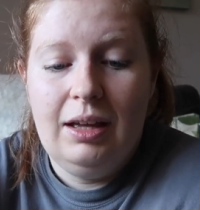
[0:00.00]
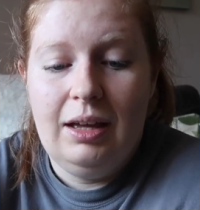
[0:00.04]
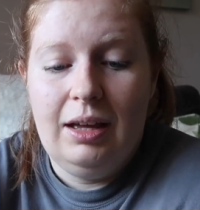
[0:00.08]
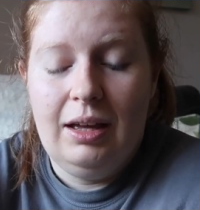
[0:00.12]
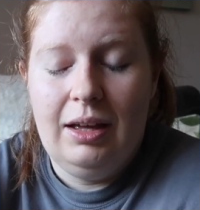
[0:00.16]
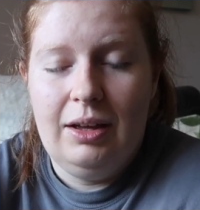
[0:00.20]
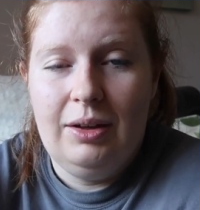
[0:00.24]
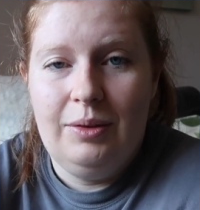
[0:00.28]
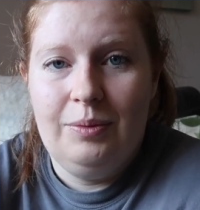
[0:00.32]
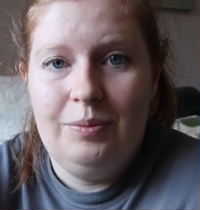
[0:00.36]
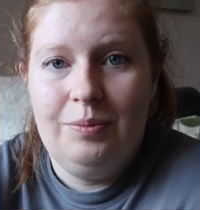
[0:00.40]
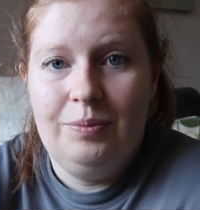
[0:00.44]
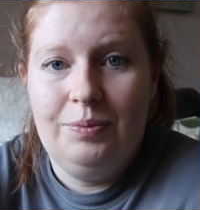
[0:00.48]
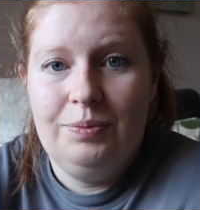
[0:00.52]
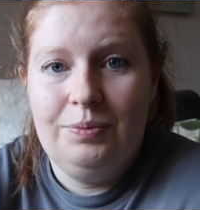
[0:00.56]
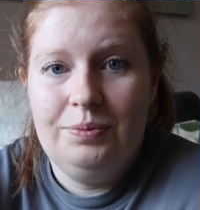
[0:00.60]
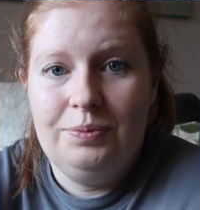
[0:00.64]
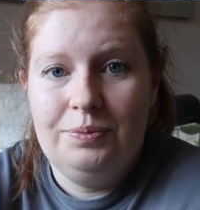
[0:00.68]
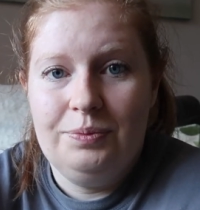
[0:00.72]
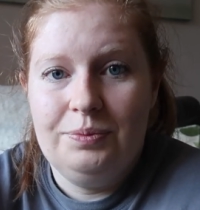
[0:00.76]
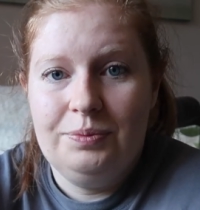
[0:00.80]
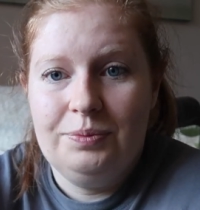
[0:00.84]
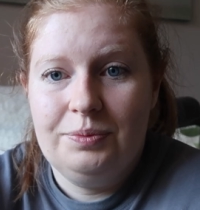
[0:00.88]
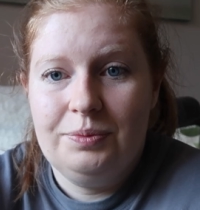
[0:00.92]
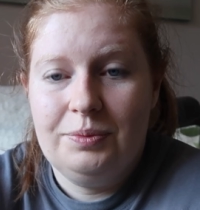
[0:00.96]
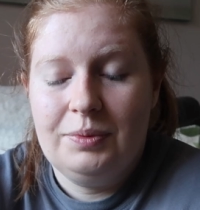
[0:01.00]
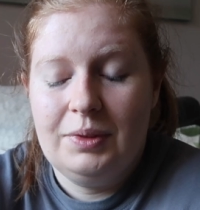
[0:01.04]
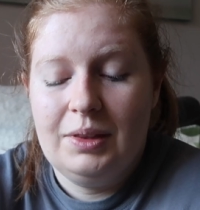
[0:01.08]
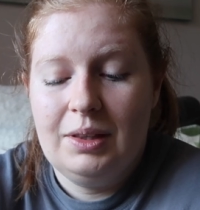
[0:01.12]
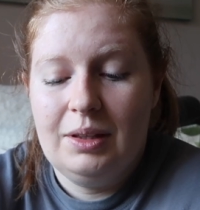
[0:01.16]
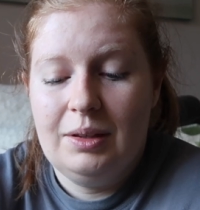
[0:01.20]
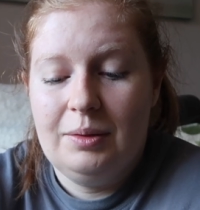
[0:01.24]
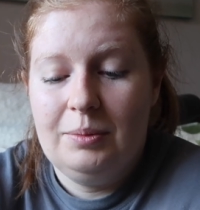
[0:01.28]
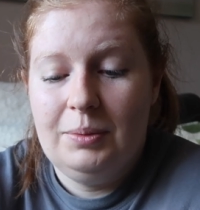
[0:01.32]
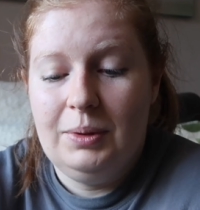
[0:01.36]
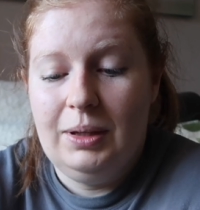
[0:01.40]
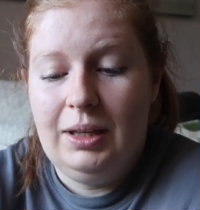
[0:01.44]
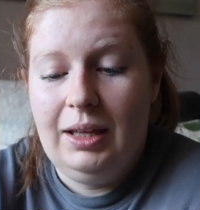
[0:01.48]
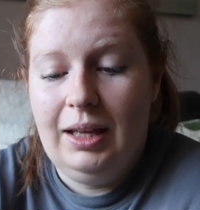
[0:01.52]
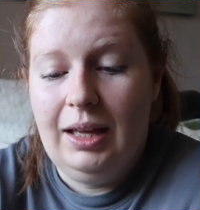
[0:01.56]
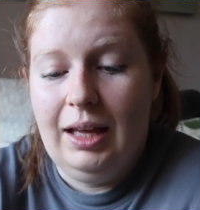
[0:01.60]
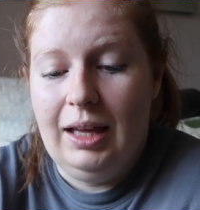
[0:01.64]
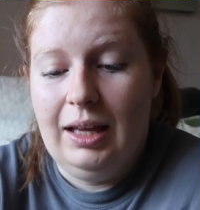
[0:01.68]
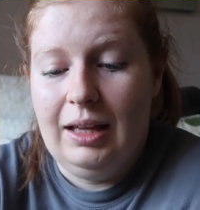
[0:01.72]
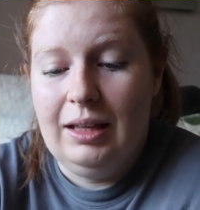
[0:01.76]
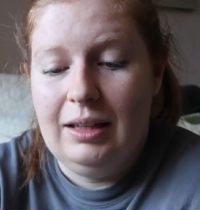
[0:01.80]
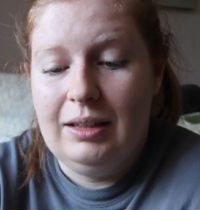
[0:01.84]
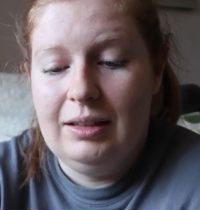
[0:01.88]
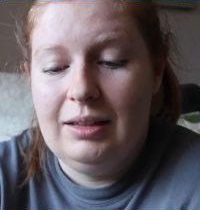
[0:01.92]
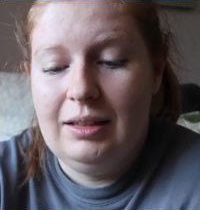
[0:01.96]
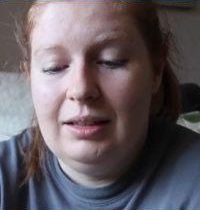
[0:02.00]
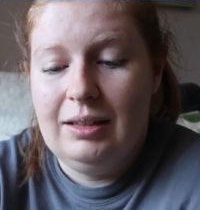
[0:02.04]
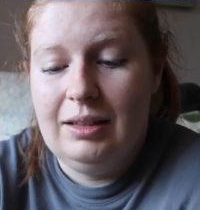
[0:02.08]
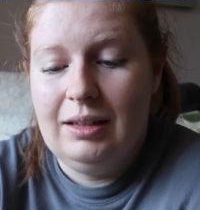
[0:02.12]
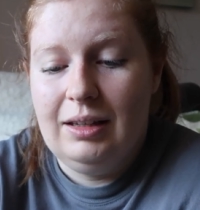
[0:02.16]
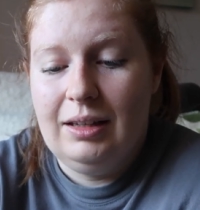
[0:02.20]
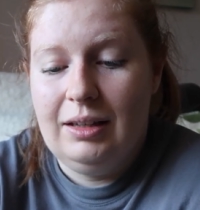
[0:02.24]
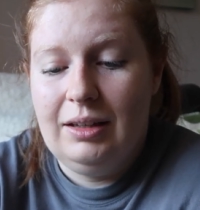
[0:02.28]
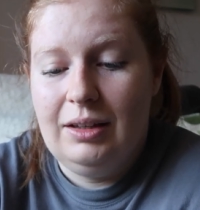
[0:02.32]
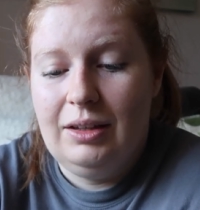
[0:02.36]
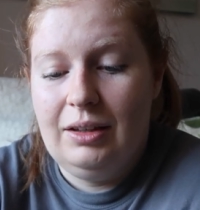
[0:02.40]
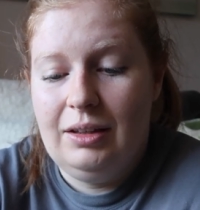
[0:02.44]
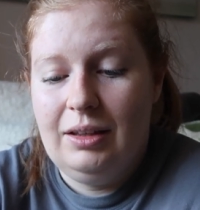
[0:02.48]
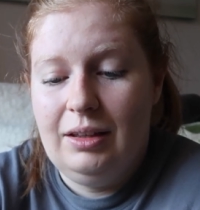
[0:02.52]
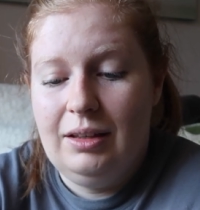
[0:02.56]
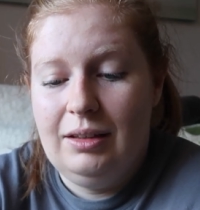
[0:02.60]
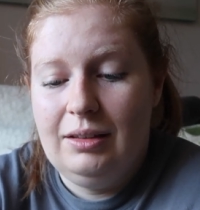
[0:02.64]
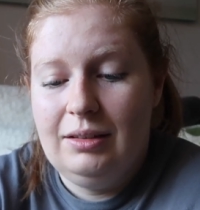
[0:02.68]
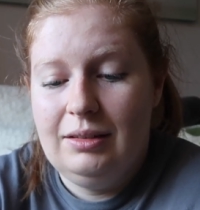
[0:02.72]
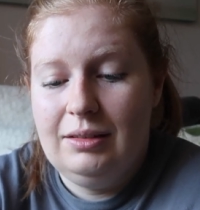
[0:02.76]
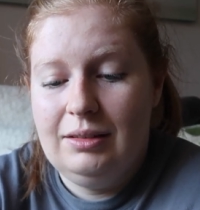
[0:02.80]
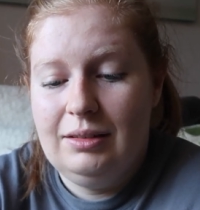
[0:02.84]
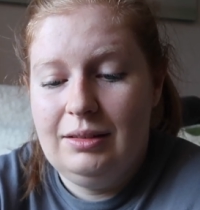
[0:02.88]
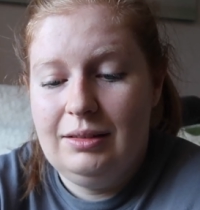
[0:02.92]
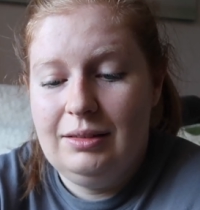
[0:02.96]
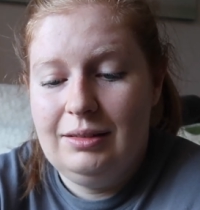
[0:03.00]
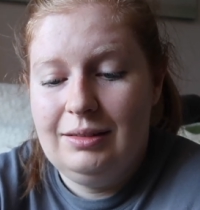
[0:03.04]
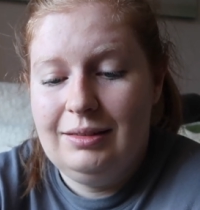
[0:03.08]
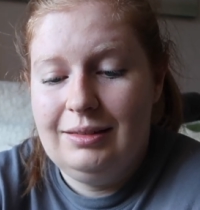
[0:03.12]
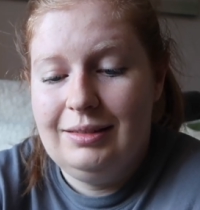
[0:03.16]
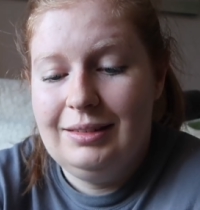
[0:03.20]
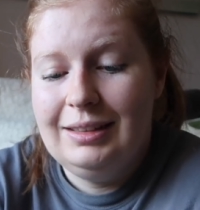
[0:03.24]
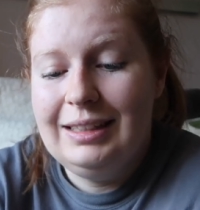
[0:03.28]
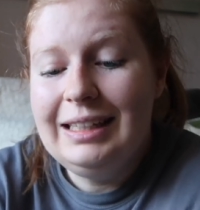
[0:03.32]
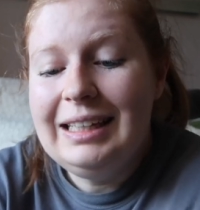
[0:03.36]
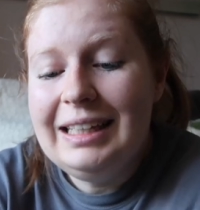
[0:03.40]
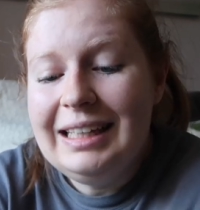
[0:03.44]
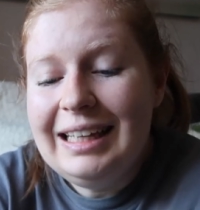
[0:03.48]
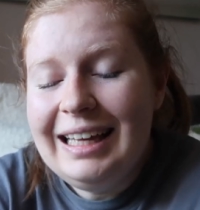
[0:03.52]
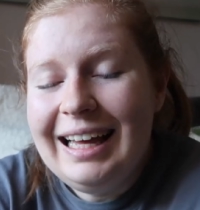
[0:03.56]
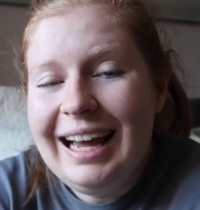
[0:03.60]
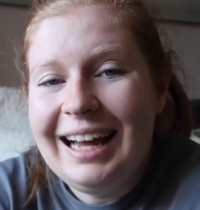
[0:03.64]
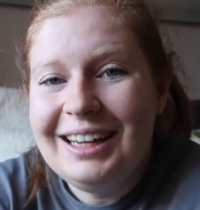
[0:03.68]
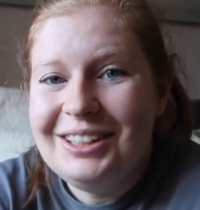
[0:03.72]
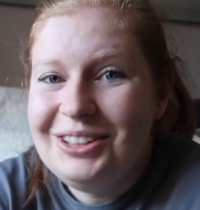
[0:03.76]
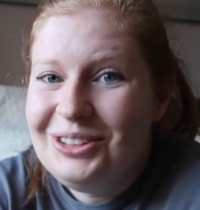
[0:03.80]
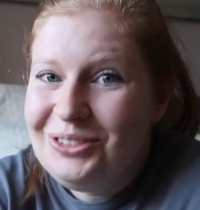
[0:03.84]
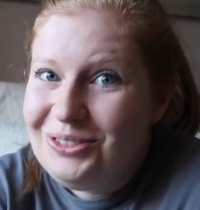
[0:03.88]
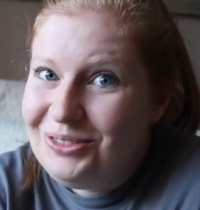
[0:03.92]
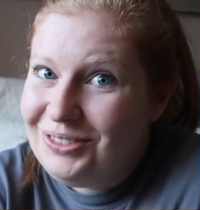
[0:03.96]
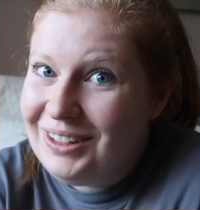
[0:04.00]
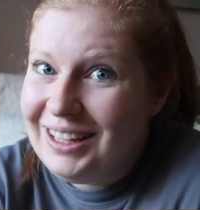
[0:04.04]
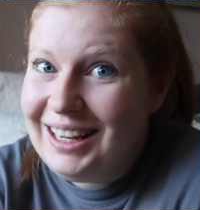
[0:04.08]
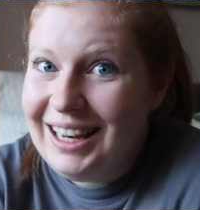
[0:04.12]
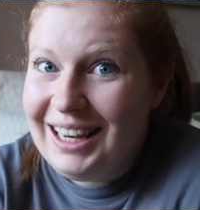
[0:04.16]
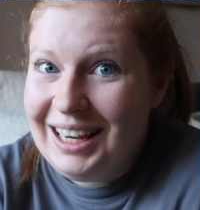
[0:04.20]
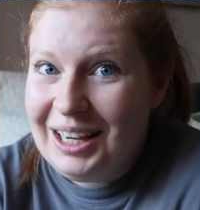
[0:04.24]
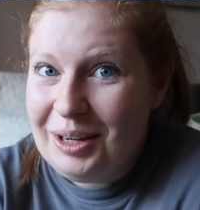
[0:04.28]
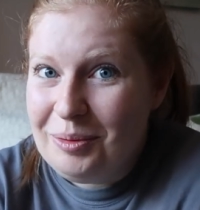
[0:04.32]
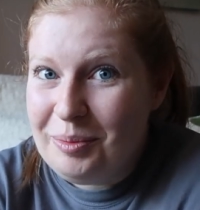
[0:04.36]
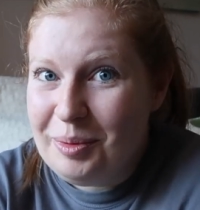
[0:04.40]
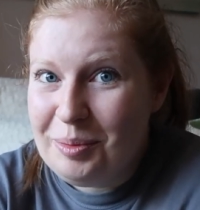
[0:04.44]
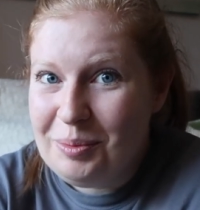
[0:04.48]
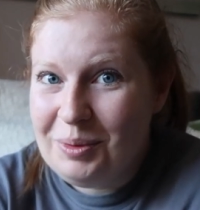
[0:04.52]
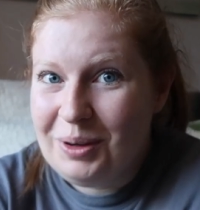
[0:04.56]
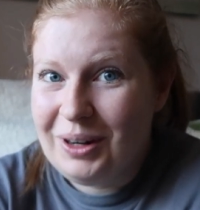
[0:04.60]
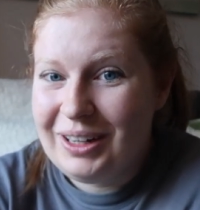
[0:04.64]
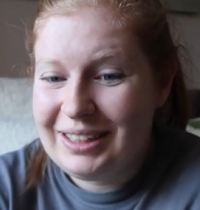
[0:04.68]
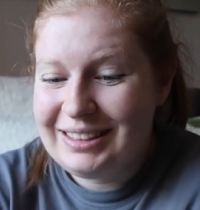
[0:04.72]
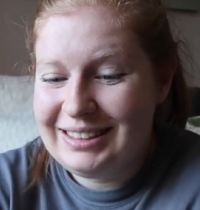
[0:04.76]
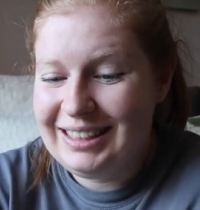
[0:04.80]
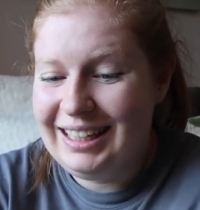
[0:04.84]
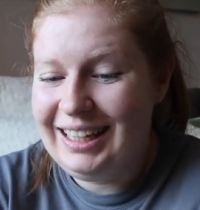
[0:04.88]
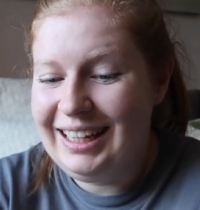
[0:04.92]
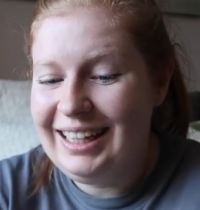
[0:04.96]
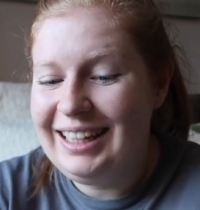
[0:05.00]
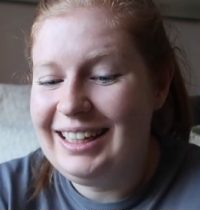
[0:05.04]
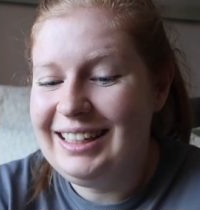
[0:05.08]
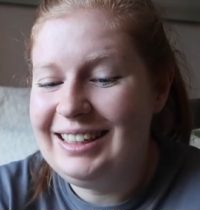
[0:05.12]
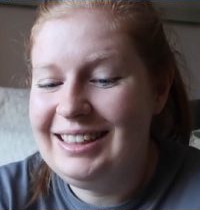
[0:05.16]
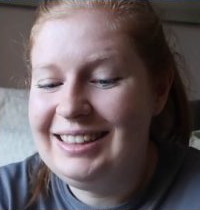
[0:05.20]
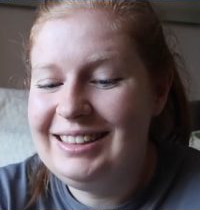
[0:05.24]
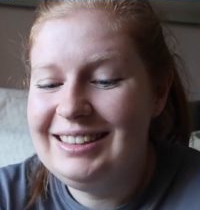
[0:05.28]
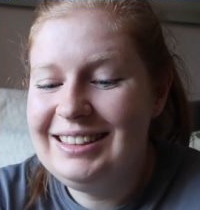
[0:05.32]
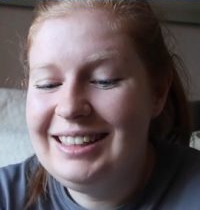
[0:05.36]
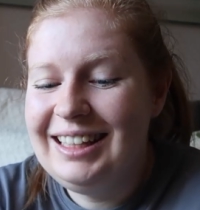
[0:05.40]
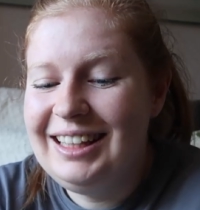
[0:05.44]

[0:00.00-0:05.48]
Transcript: Um, yeah, I, yeah, I do feel a little bit more excited